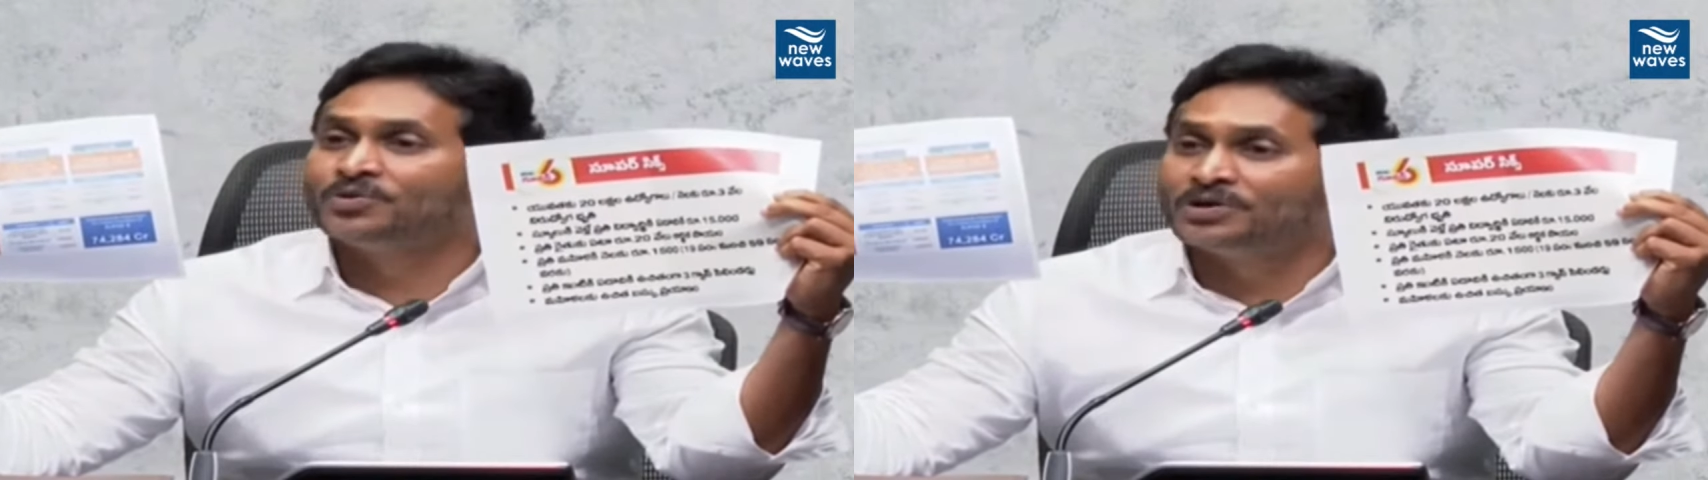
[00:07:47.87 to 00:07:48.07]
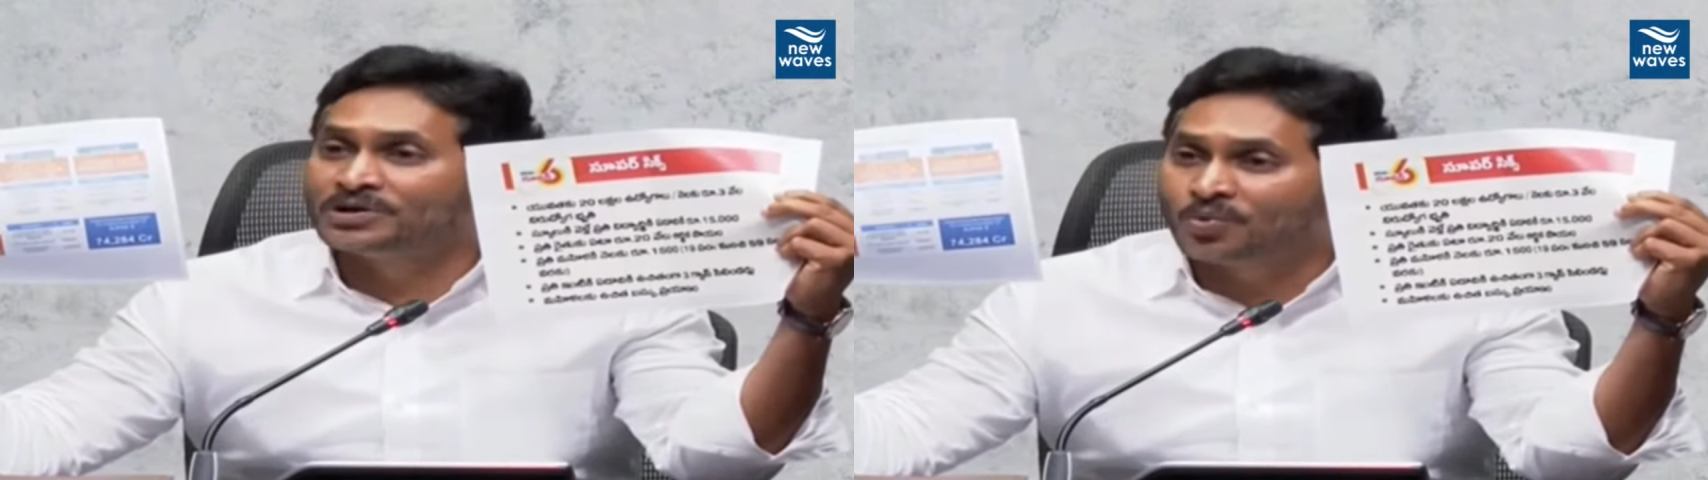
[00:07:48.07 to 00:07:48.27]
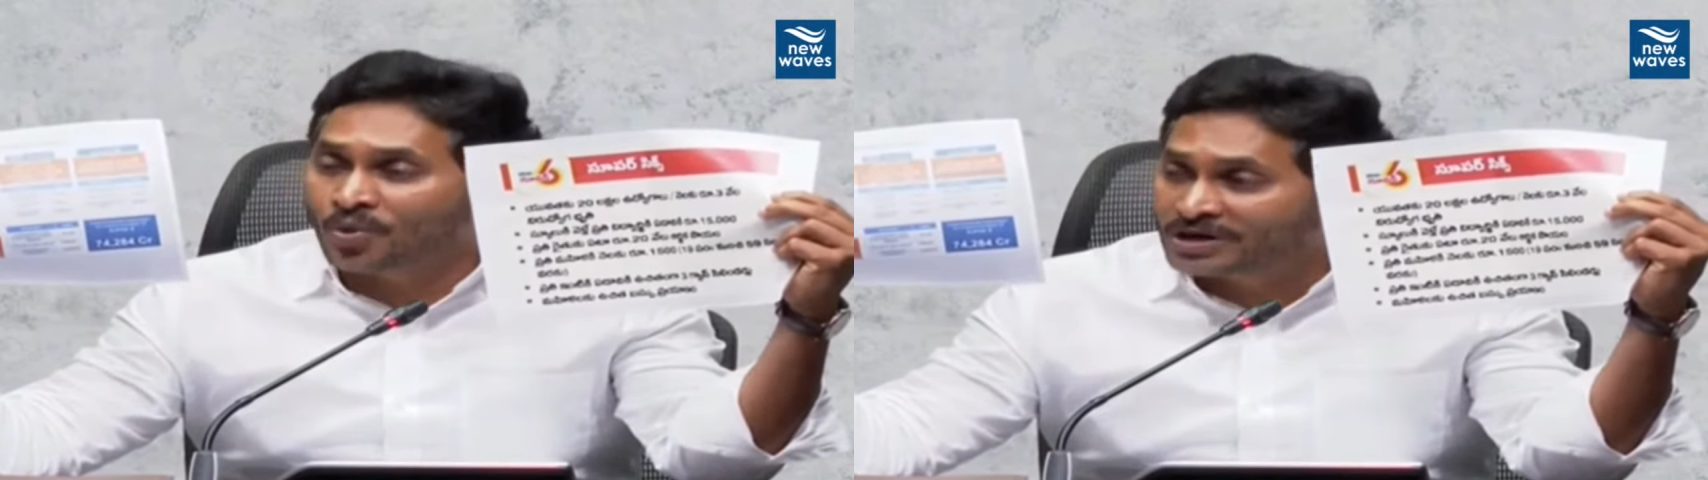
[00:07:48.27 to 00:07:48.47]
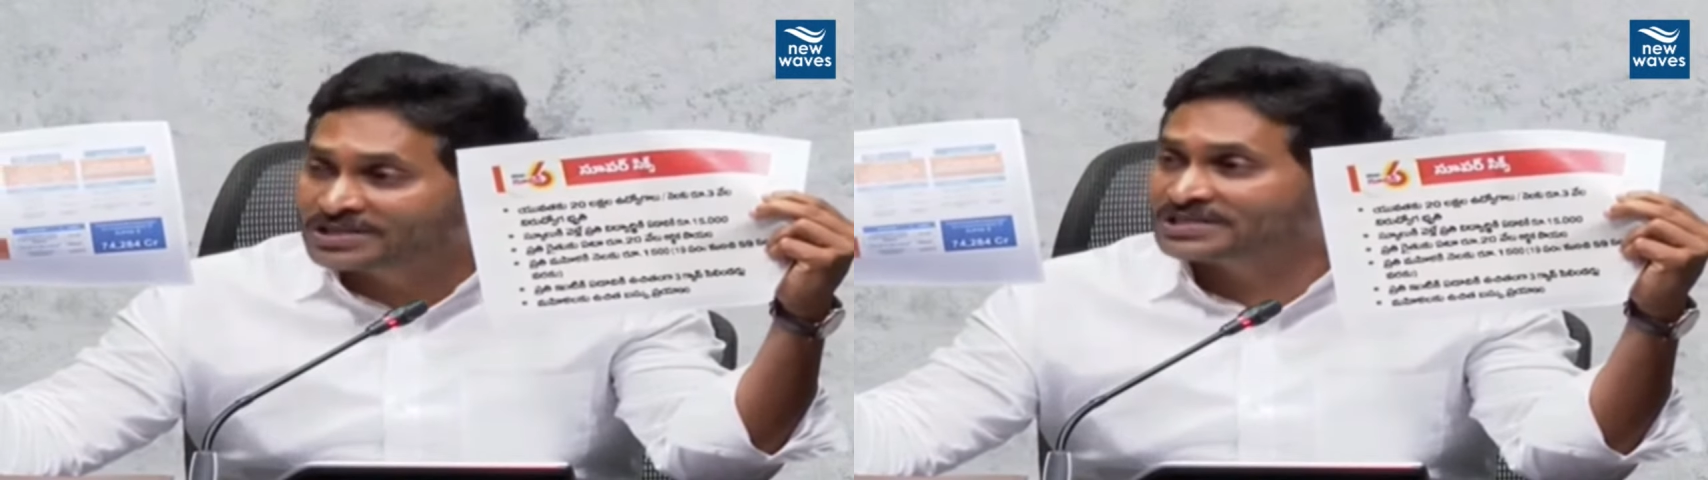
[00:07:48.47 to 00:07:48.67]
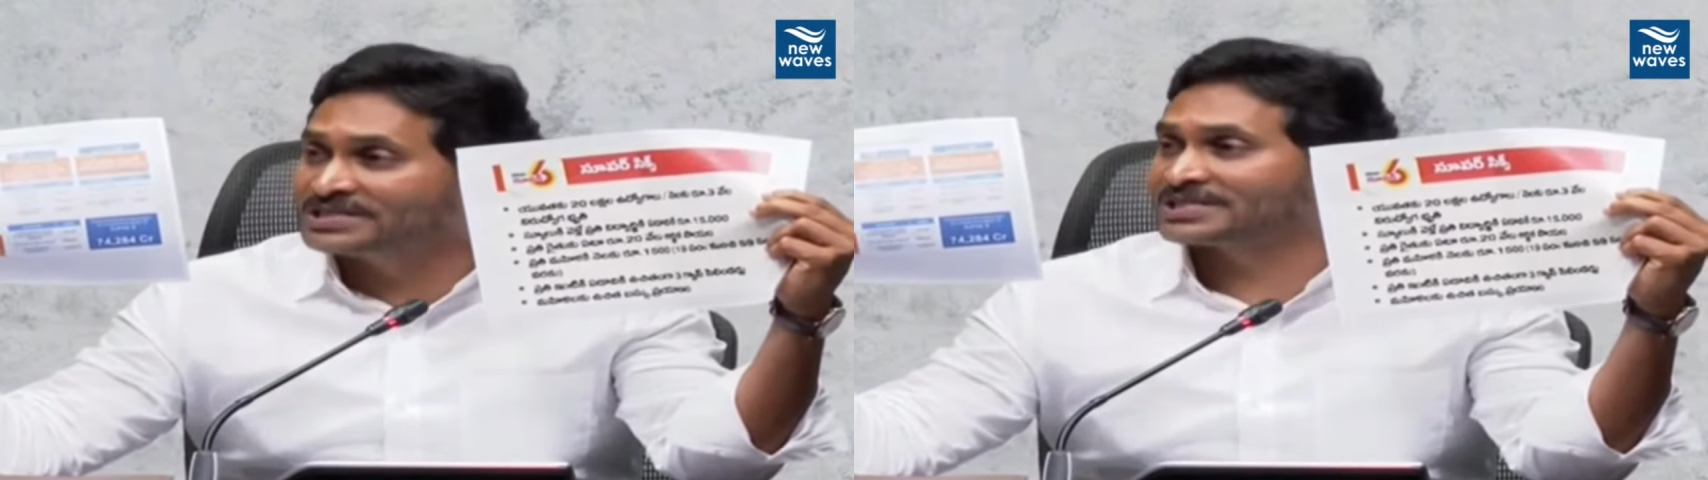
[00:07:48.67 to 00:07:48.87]
If you were to
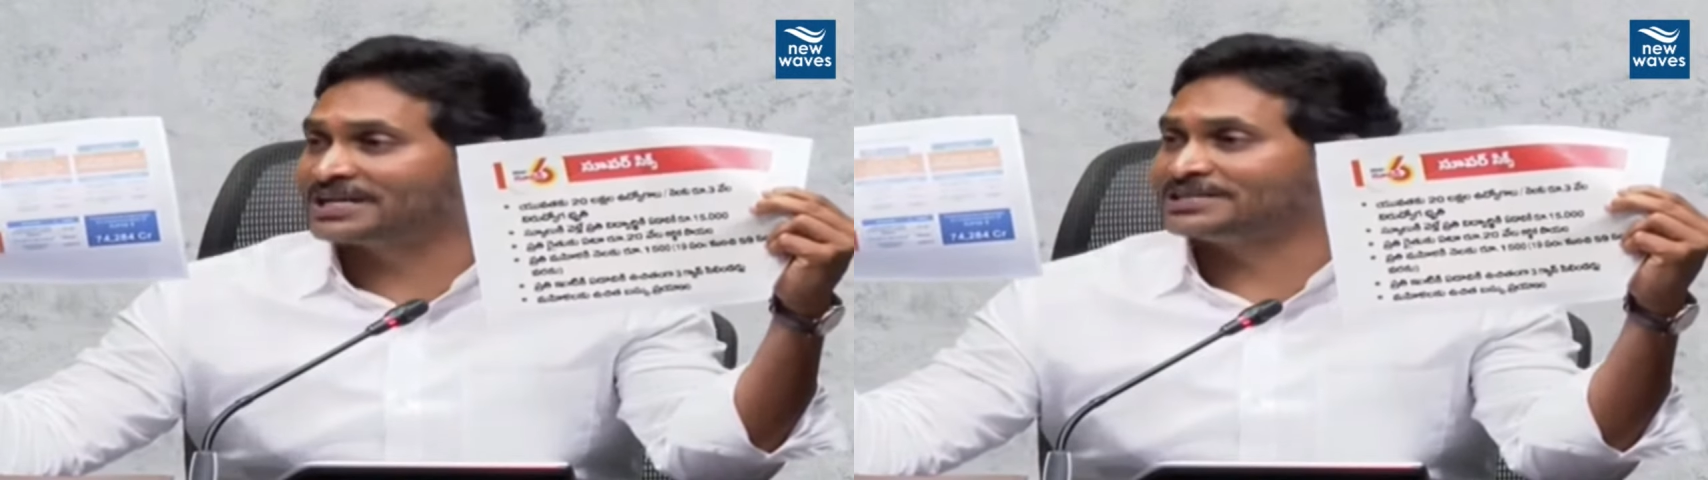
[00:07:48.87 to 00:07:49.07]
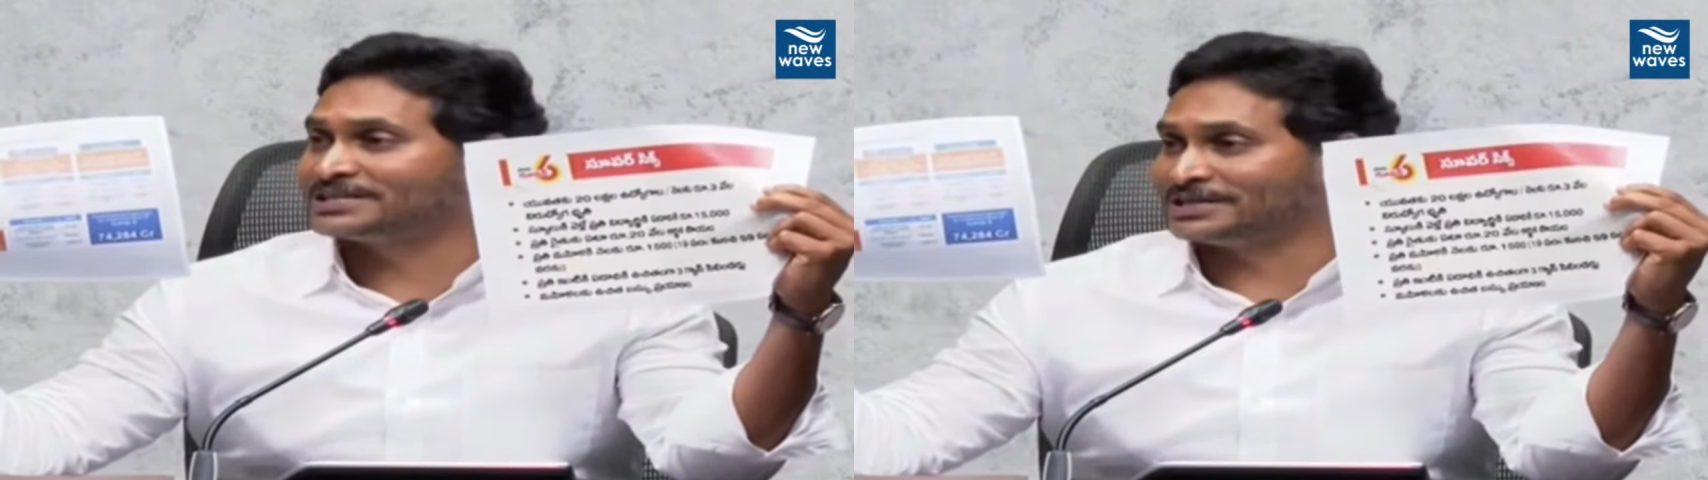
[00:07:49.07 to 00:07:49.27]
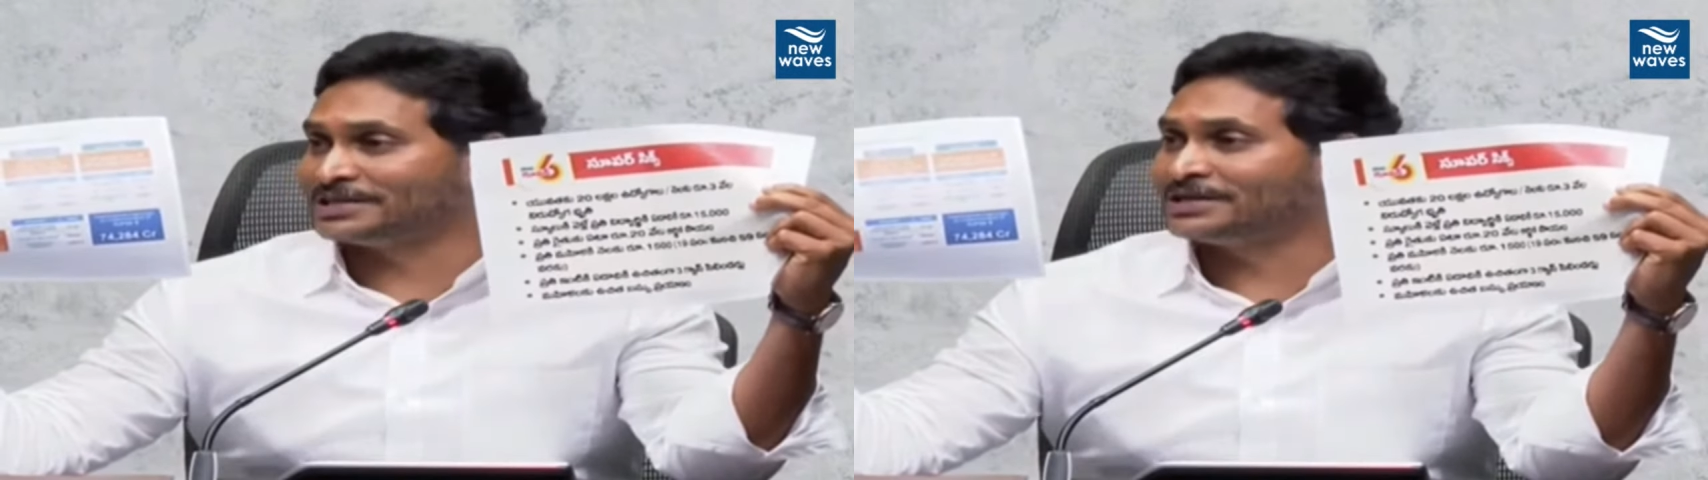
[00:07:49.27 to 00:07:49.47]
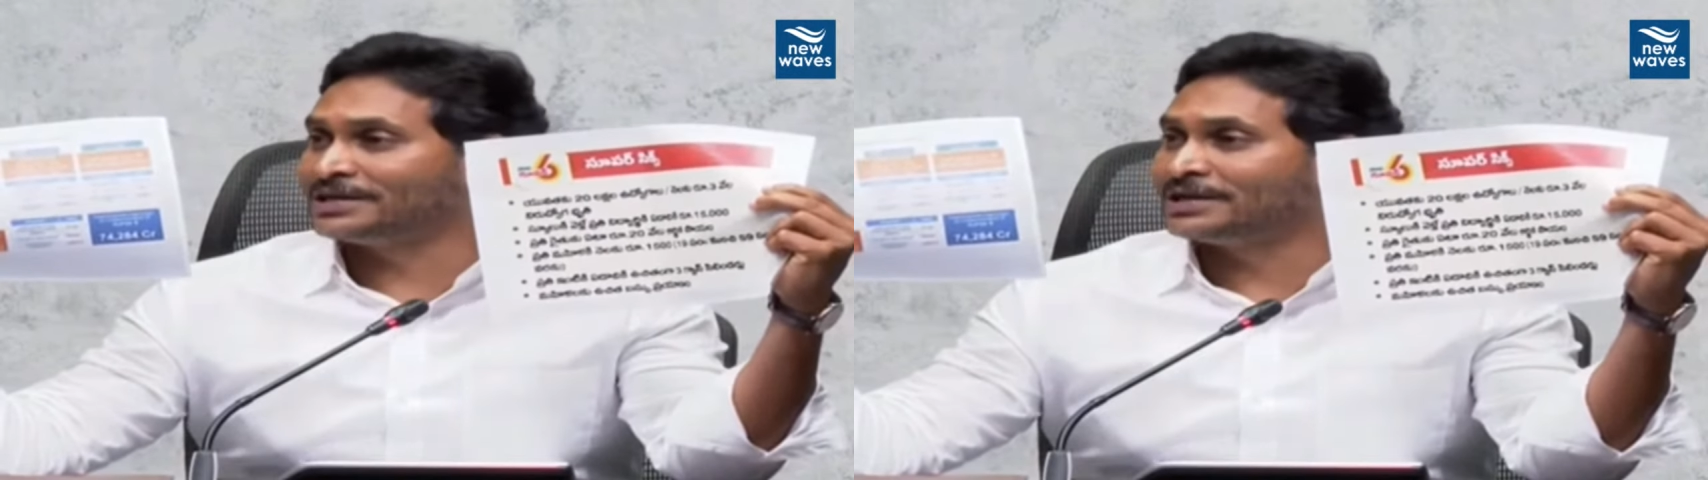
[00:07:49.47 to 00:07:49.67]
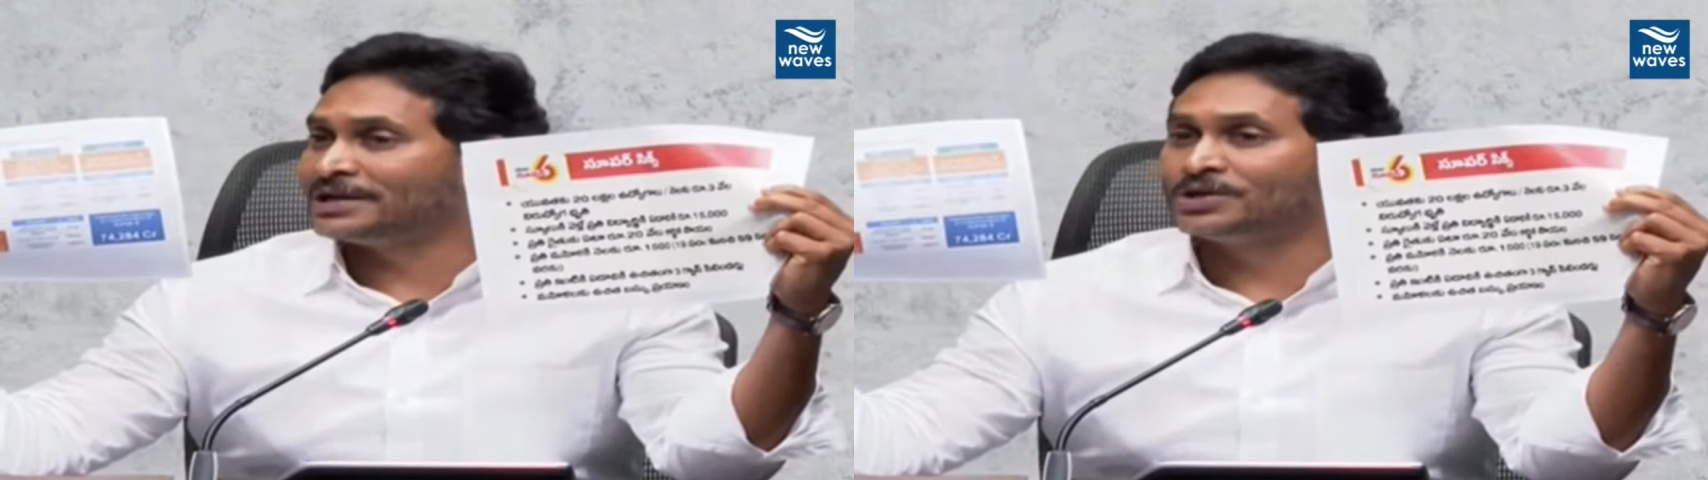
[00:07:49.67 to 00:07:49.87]
voice this
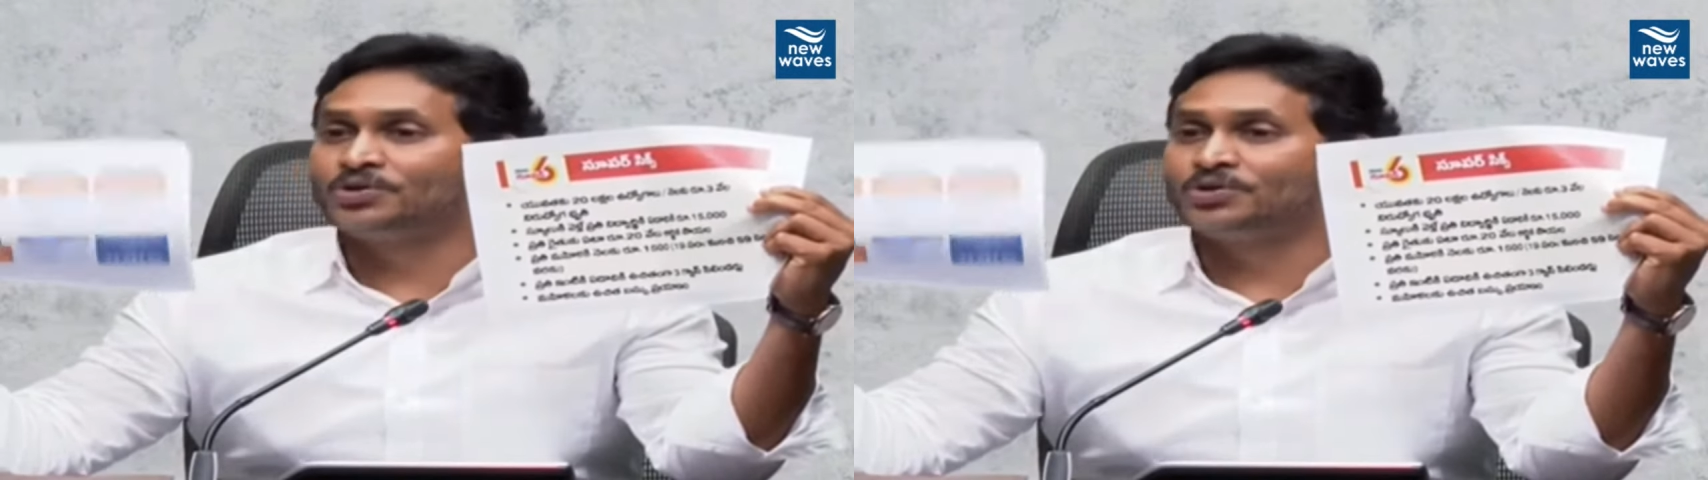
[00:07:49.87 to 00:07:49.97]
concern,